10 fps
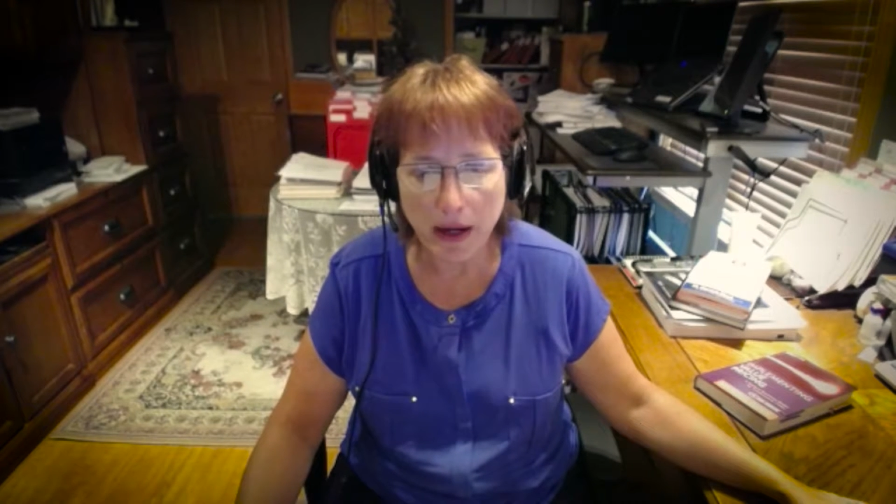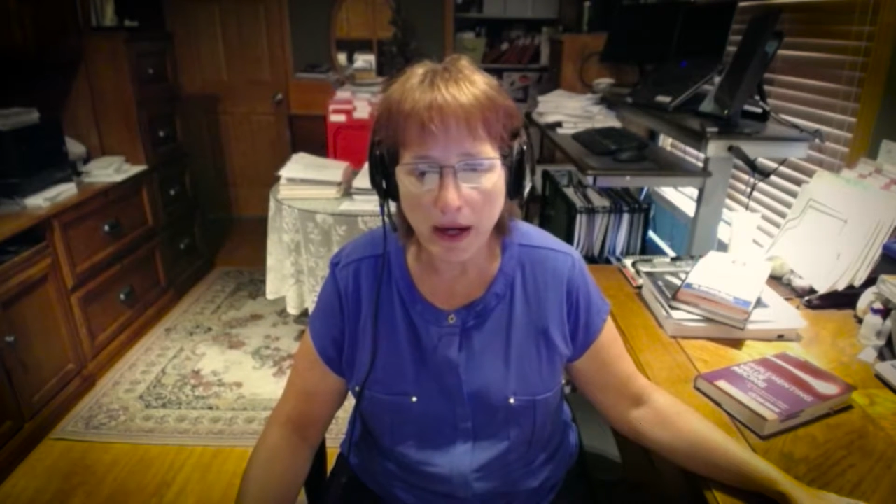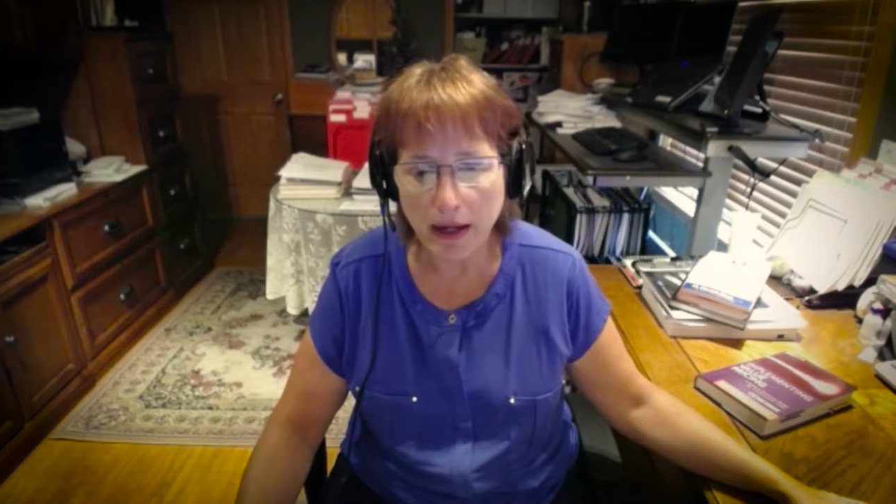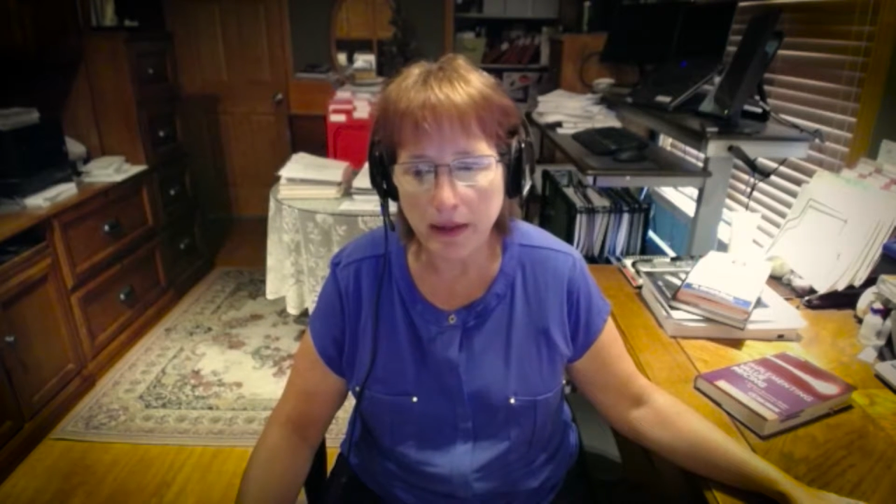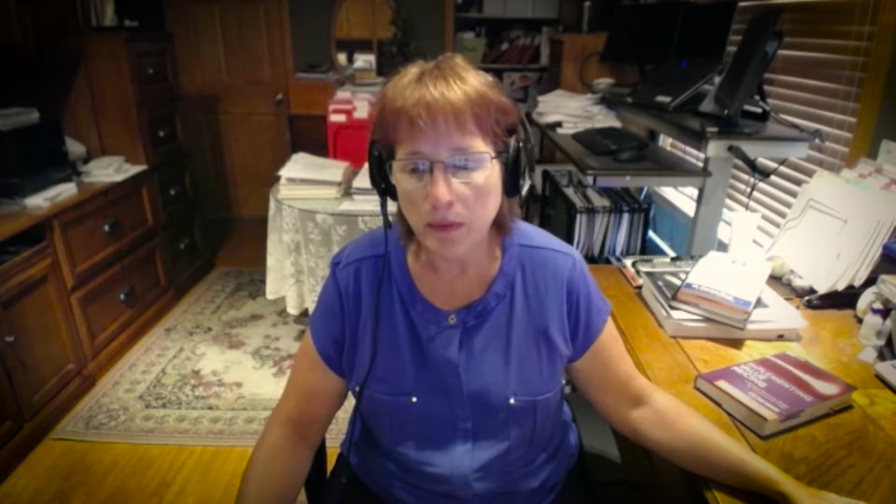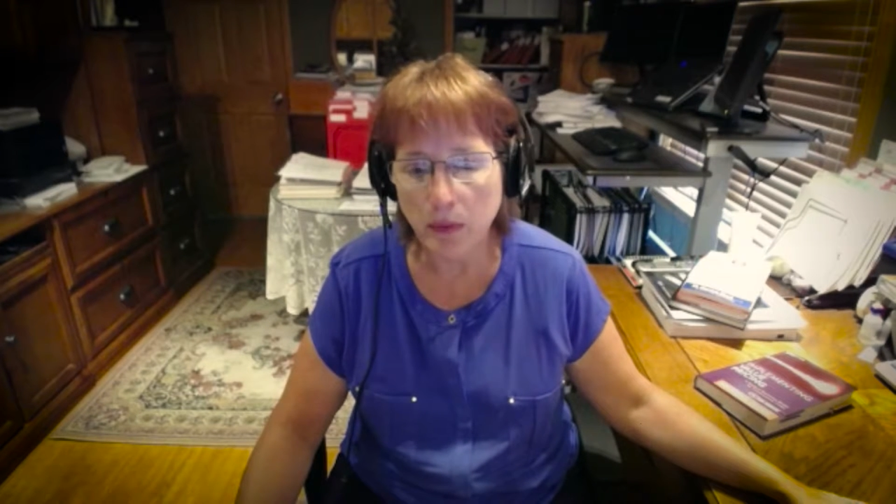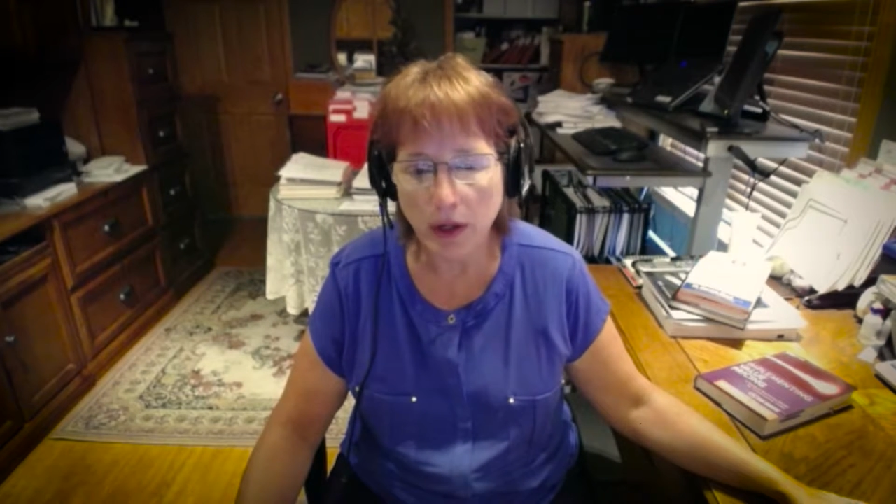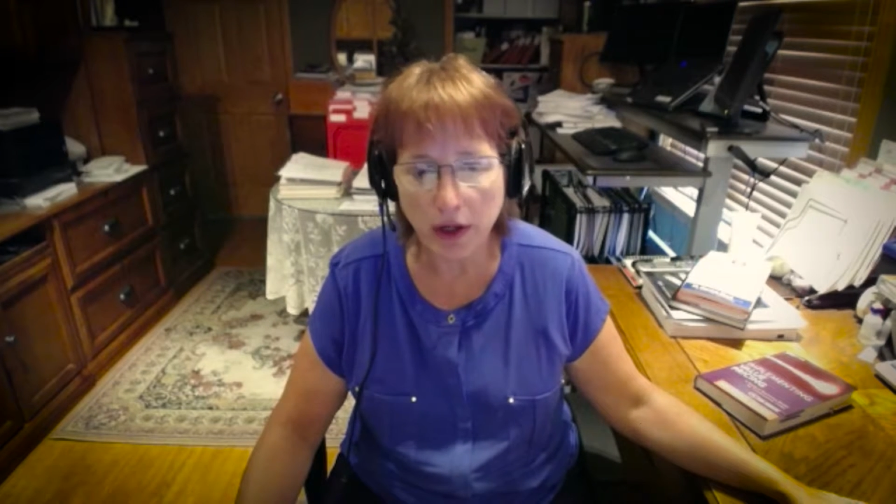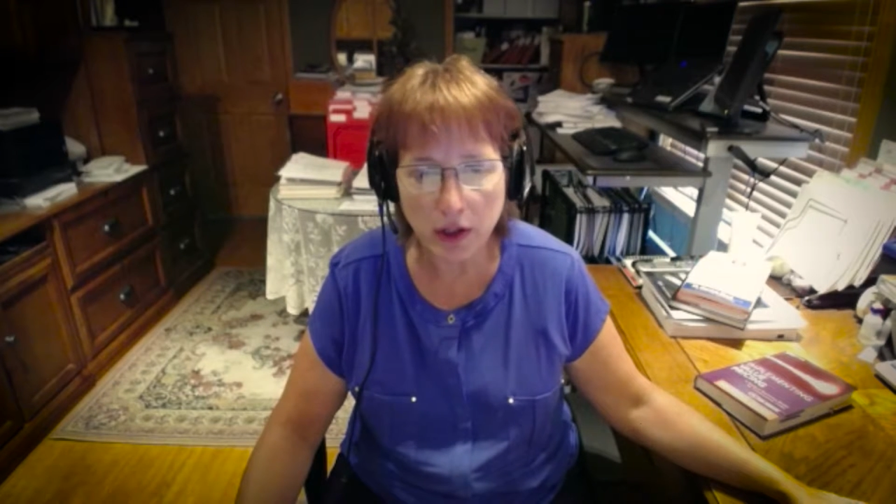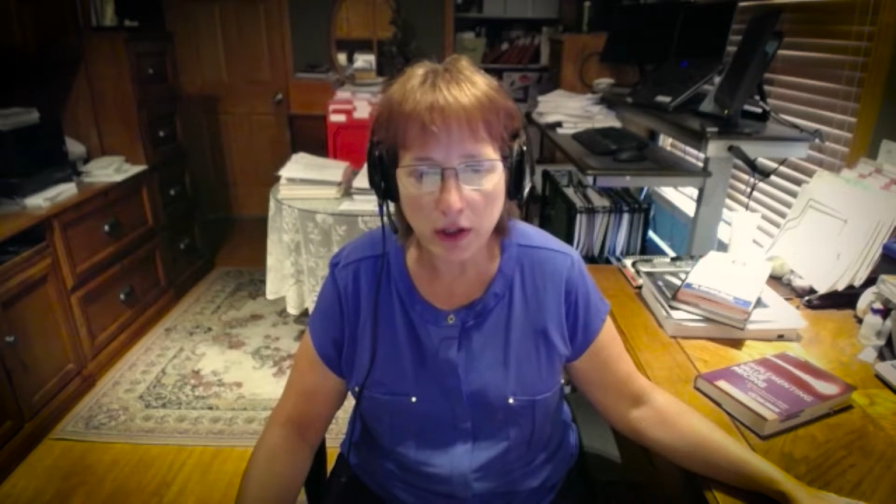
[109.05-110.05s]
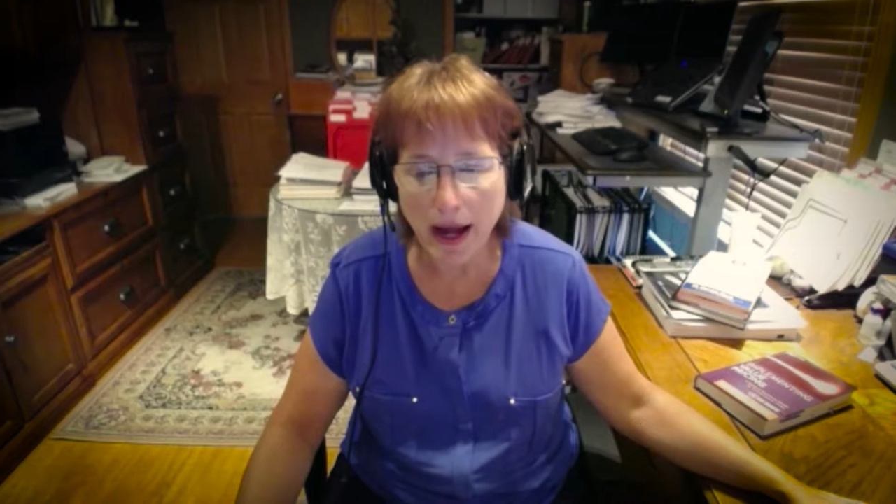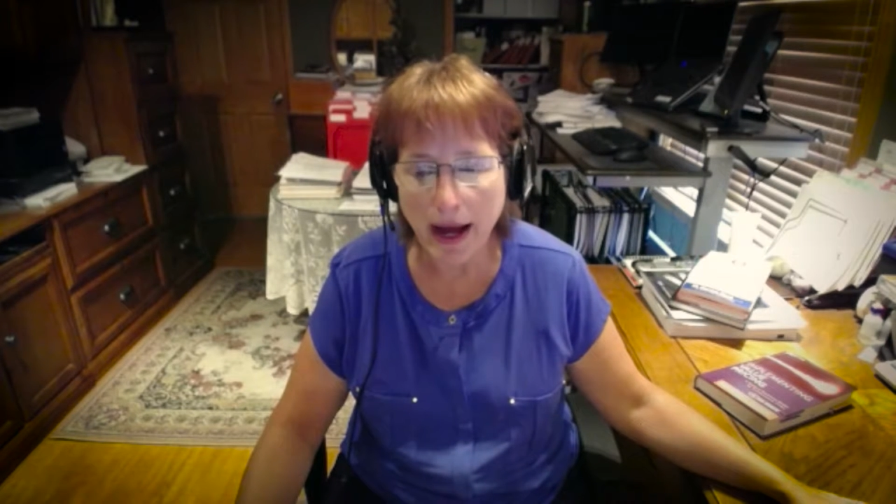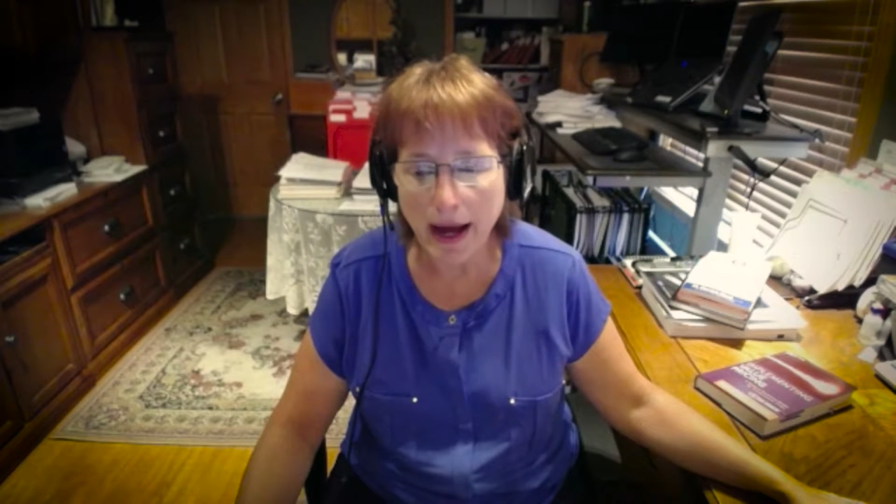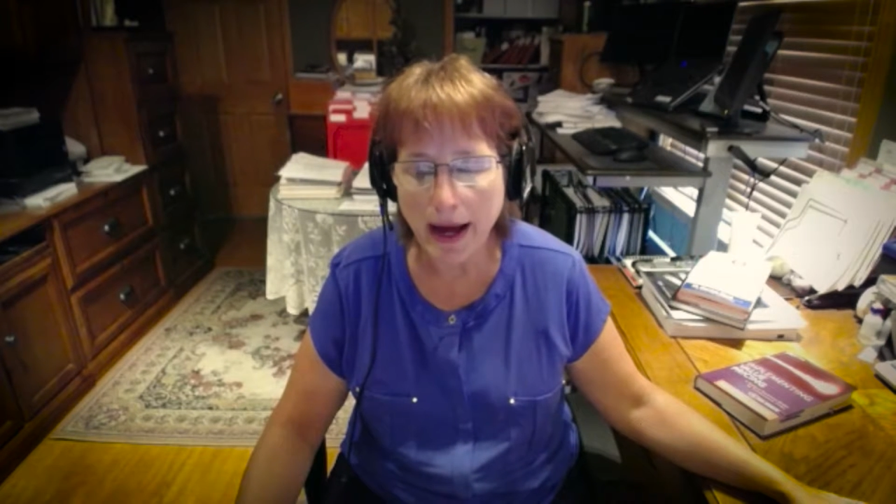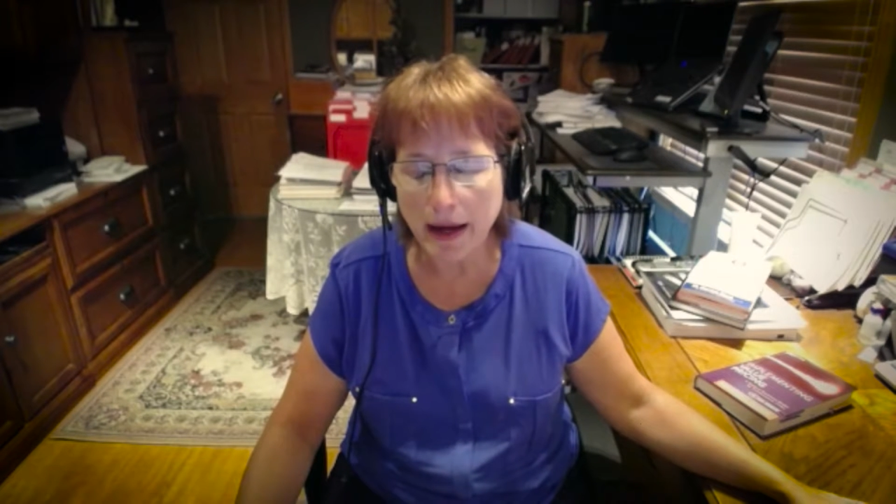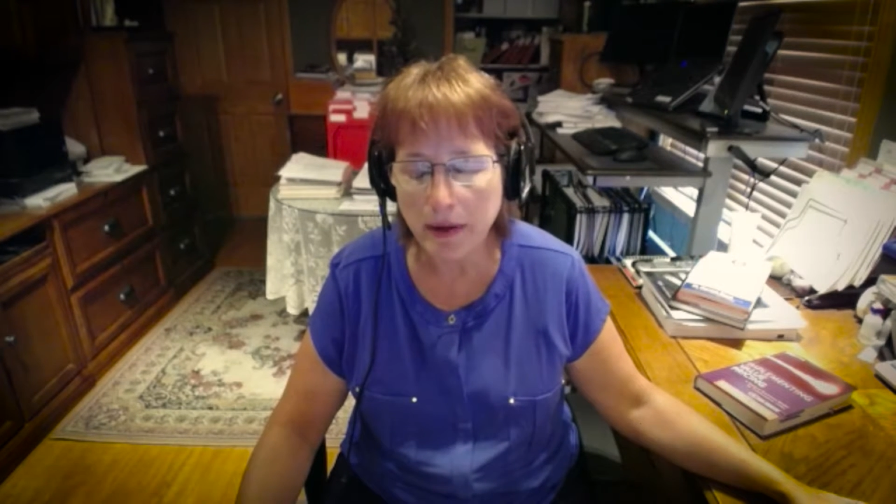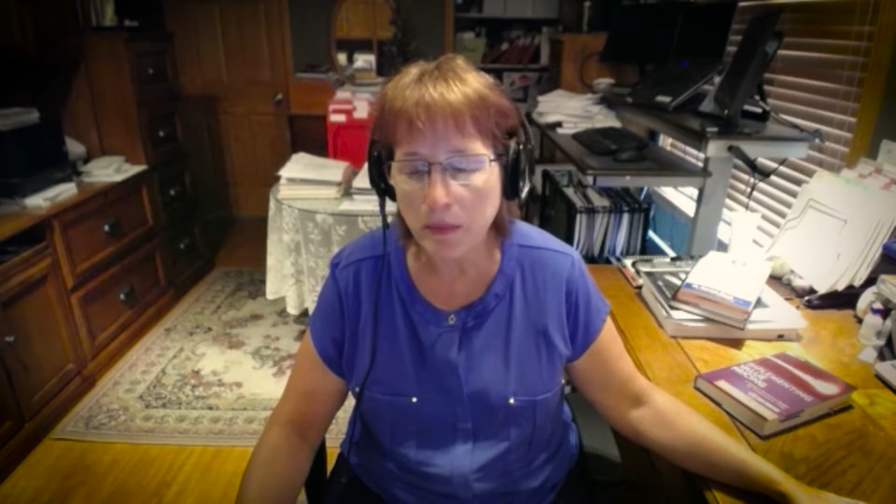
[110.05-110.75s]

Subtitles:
on where are you at,